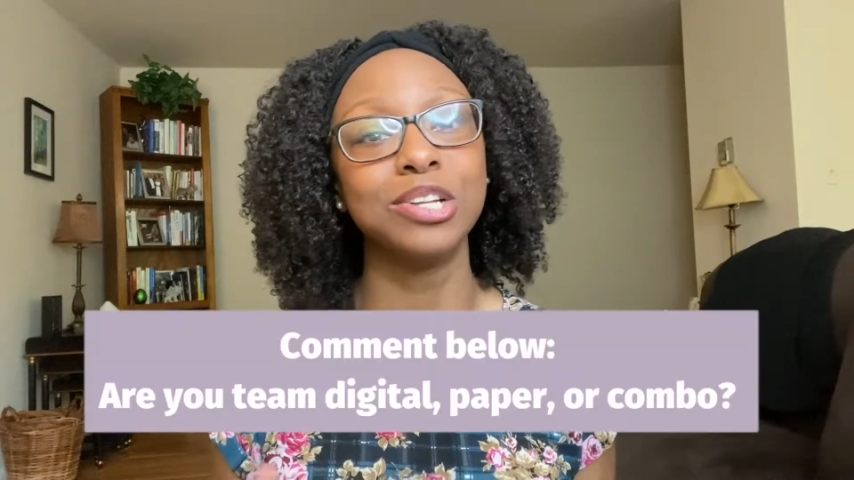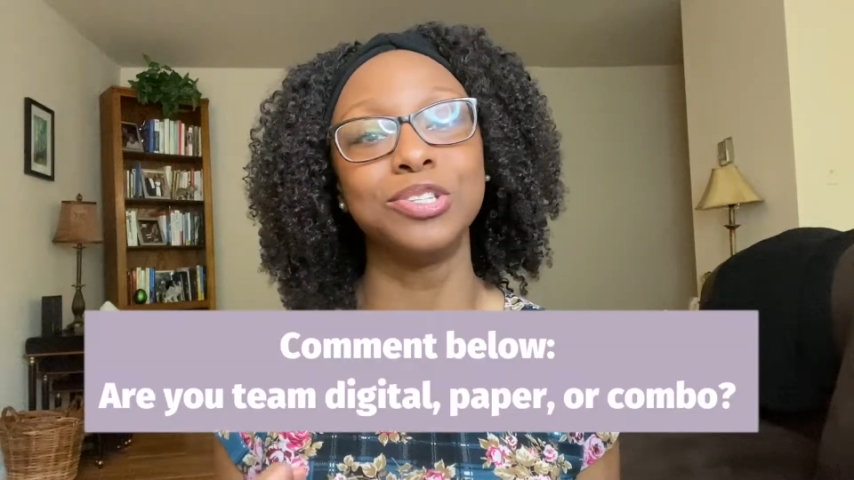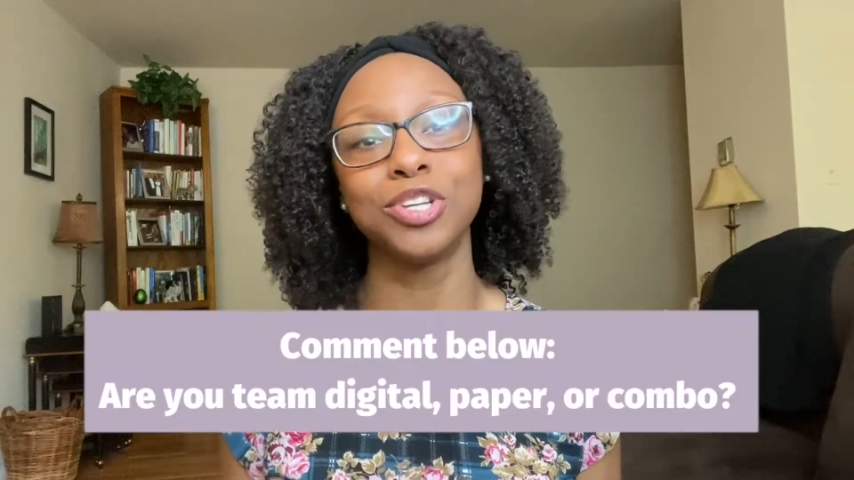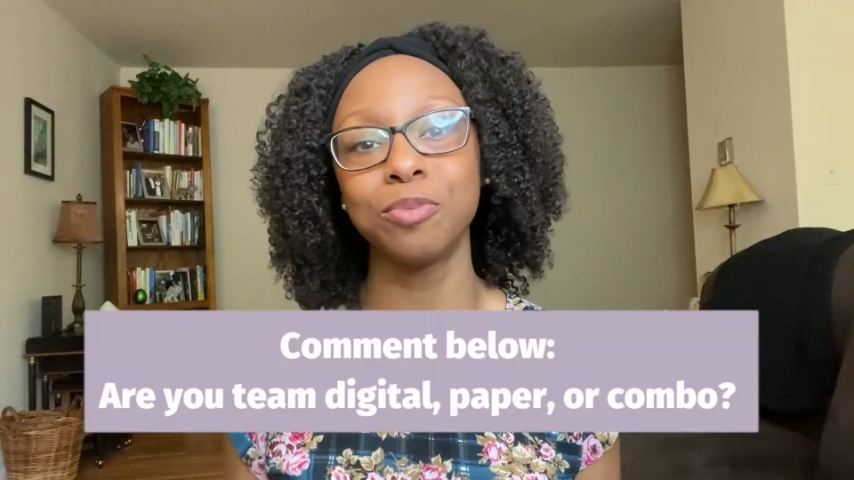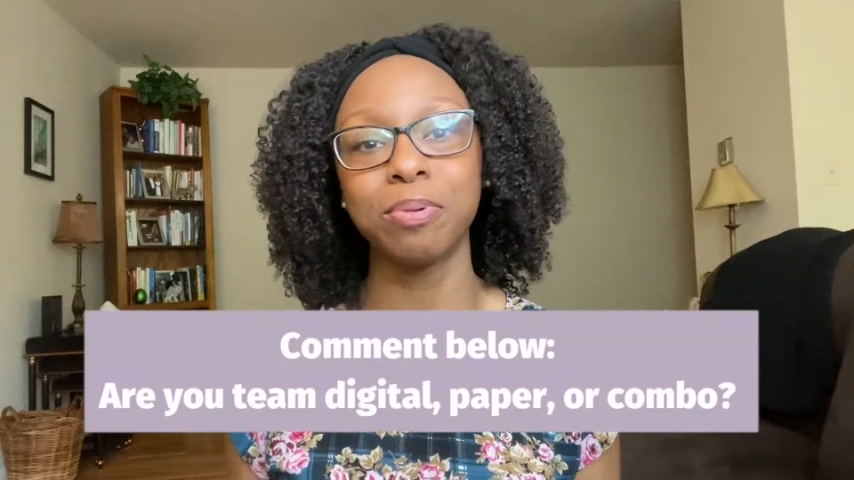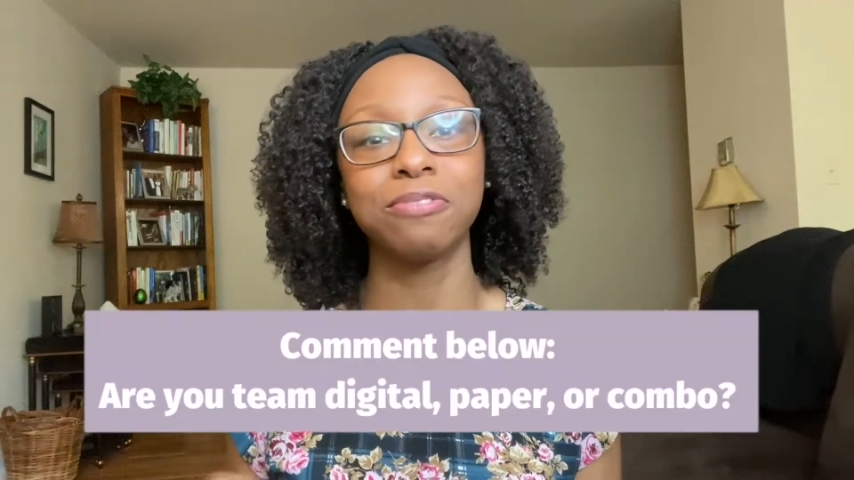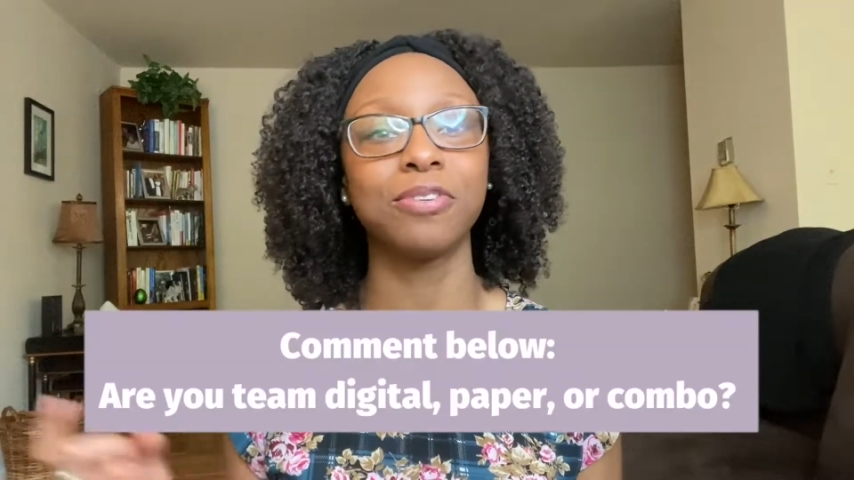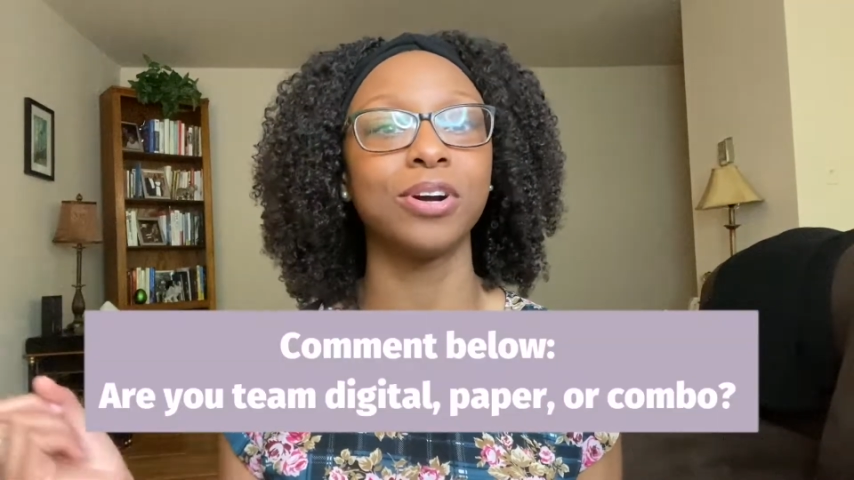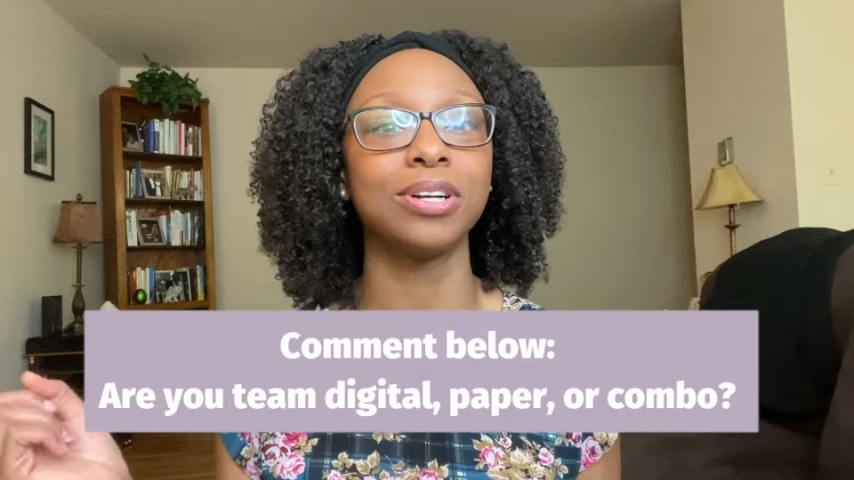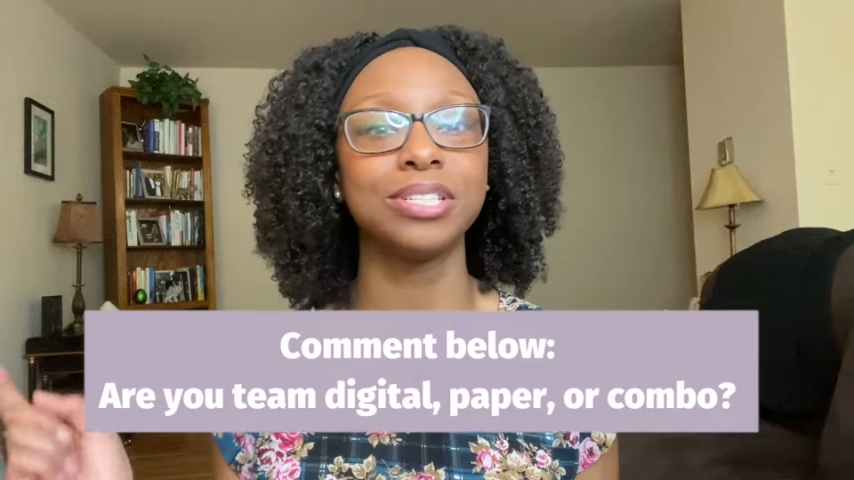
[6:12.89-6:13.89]
do you
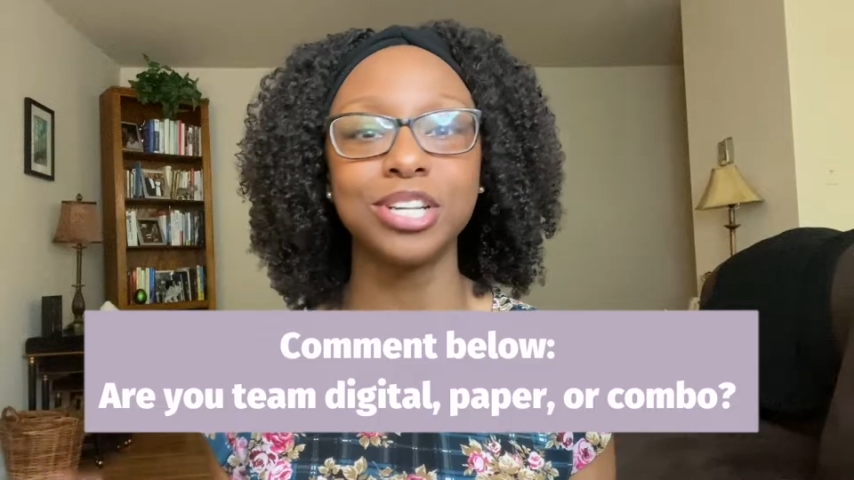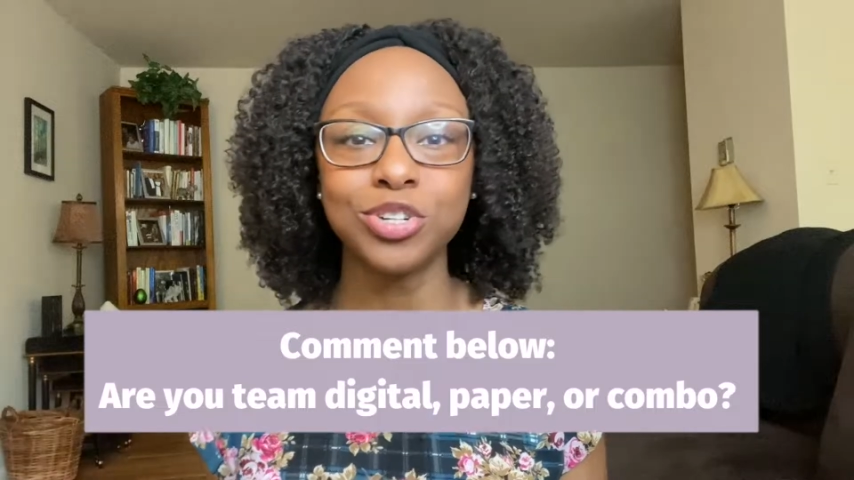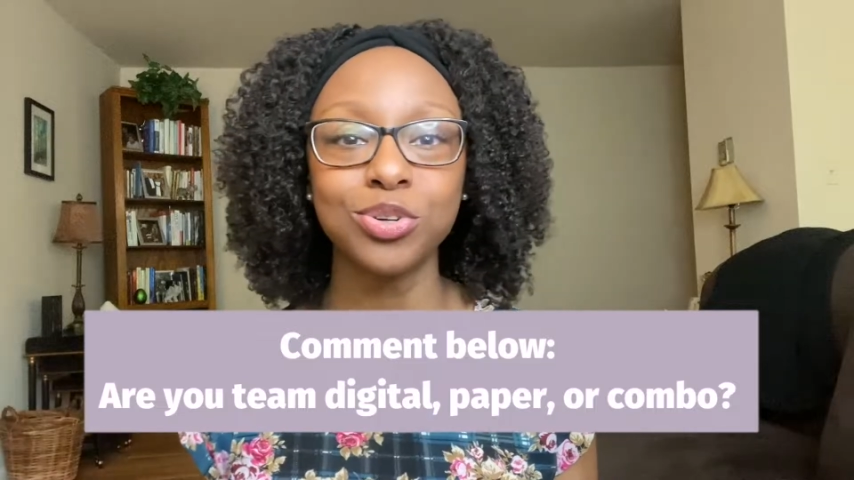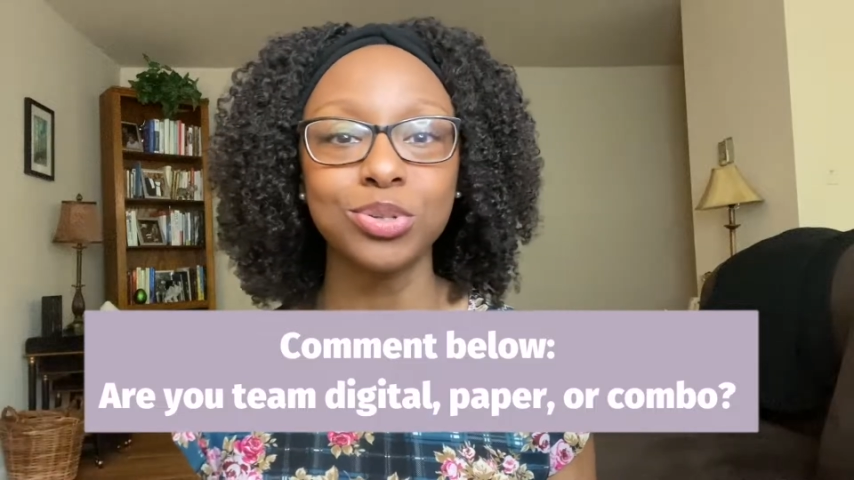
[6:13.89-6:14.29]
prefer digital